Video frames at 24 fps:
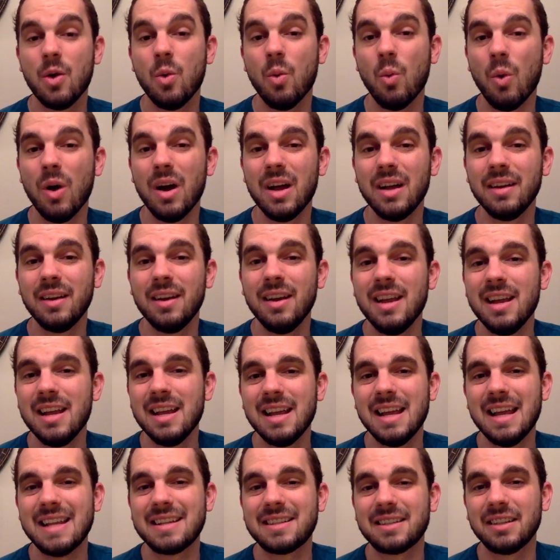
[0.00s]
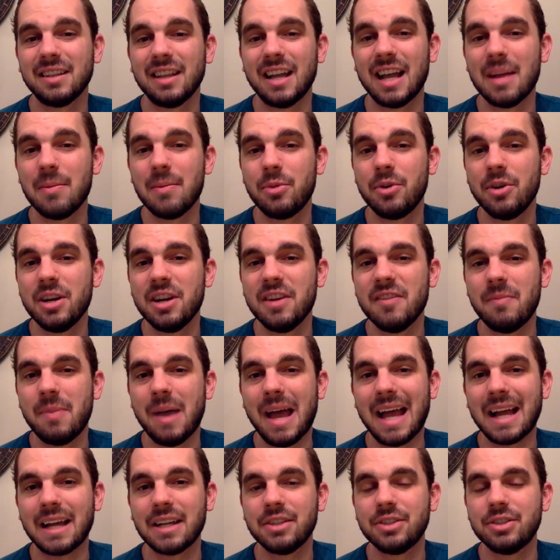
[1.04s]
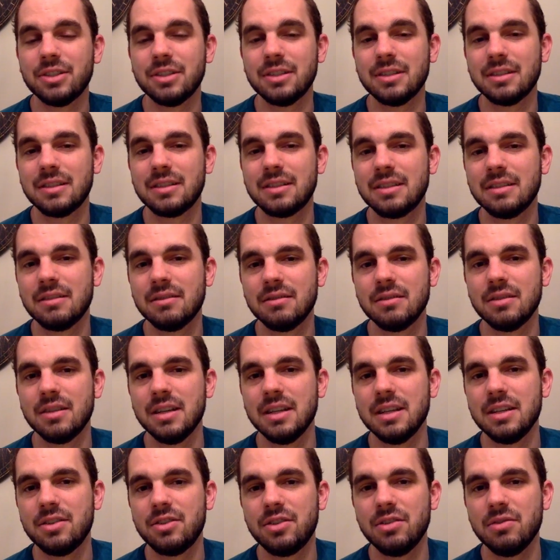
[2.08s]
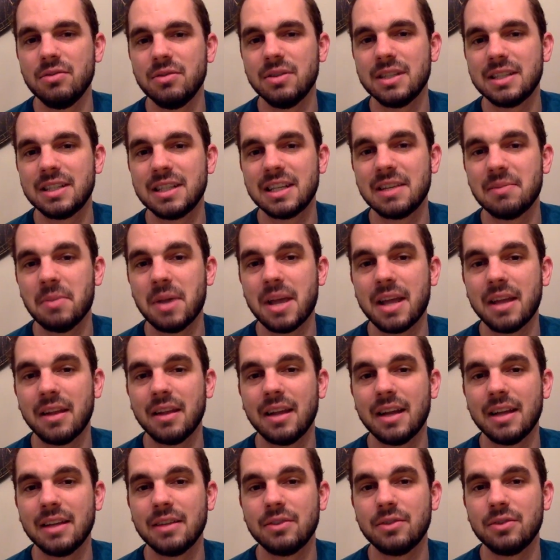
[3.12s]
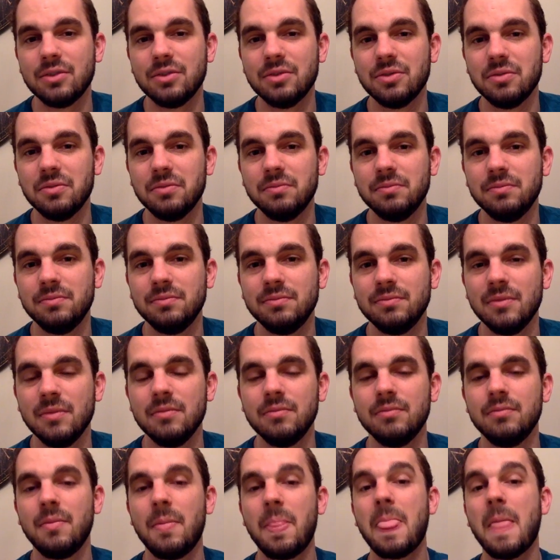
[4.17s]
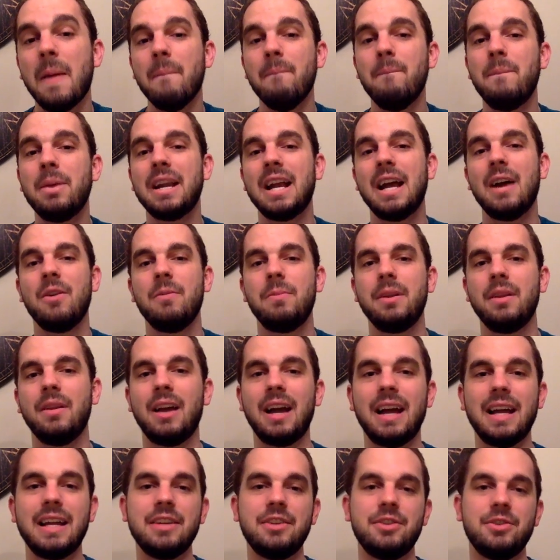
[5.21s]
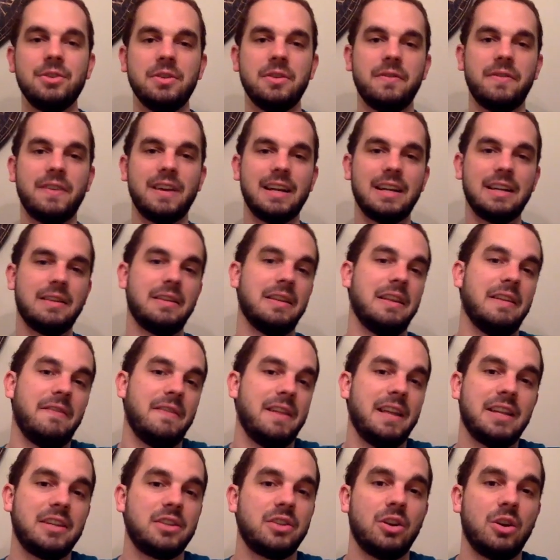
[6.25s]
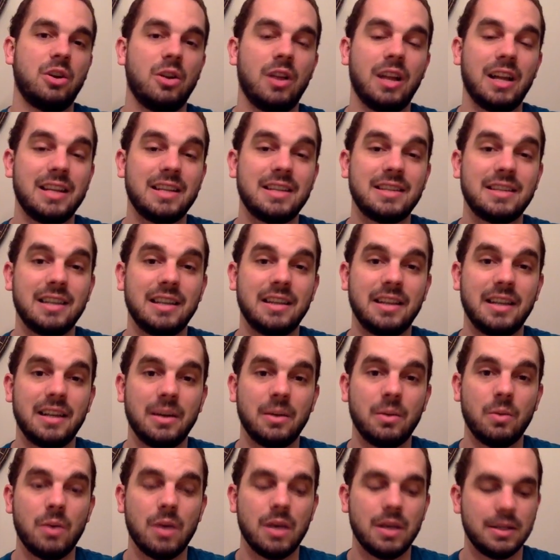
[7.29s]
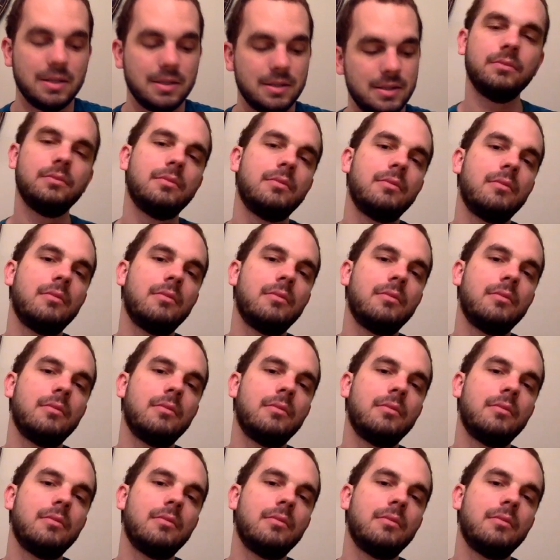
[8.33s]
1, it's a library of packages, and 2, it's a command line tool. But I would be lying to you if that's all I said that it was.